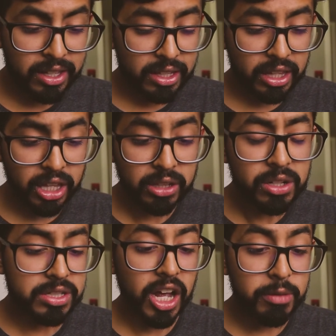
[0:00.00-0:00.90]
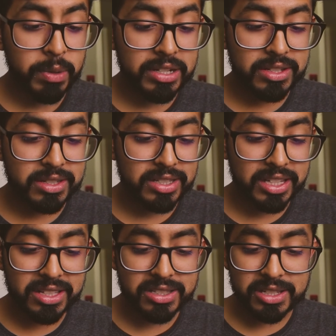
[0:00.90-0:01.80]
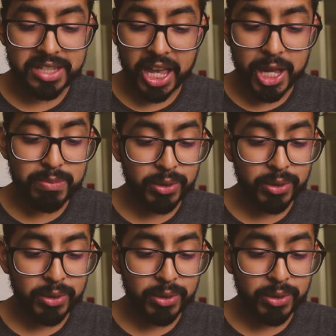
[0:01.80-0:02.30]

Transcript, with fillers: He looks up and sees the same